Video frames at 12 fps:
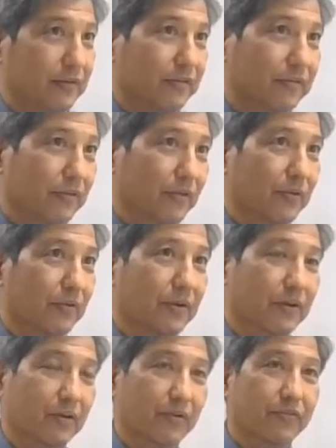So
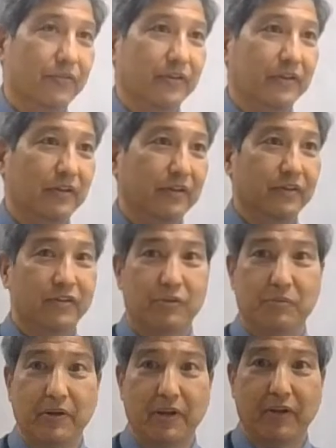hopefully this has
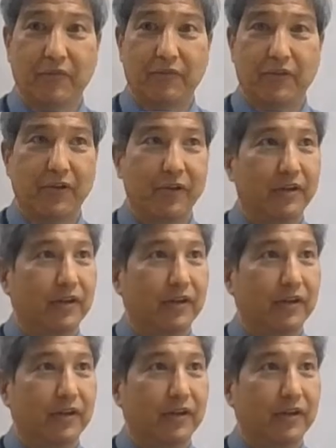been helpful.